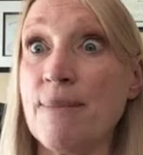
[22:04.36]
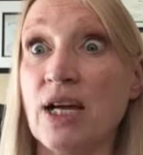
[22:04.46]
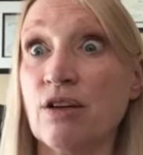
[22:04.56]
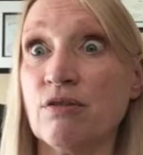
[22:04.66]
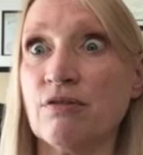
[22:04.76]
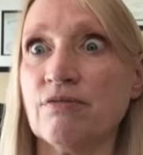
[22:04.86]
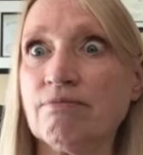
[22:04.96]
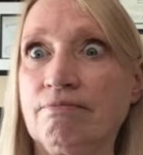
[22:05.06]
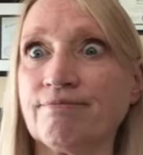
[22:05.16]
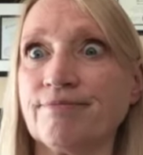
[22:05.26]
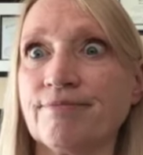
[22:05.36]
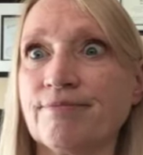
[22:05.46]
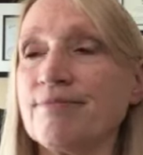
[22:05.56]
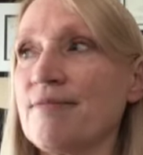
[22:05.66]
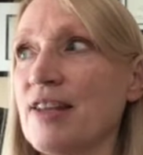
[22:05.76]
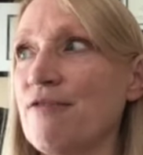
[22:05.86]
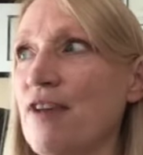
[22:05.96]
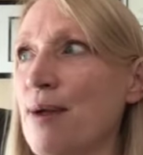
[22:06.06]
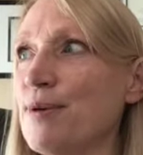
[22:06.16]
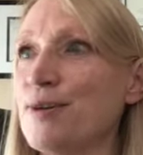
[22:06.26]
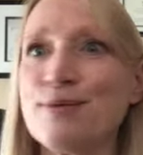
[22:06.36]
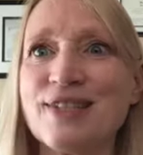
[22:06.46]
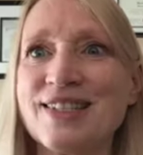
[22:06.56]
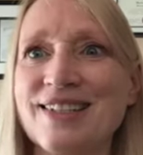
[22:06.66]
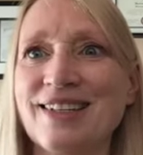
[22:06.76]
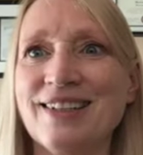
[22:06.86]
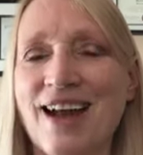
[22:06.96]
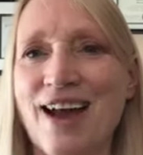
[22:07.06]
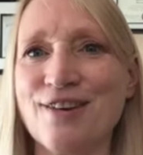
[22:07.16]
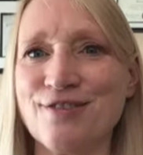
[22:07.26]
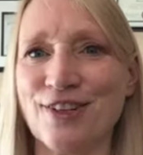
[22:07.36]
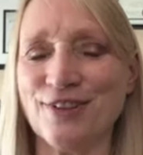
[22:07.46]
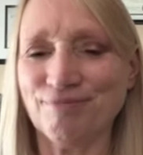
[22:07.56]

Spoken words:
my own fabric. We'll see. I don't know.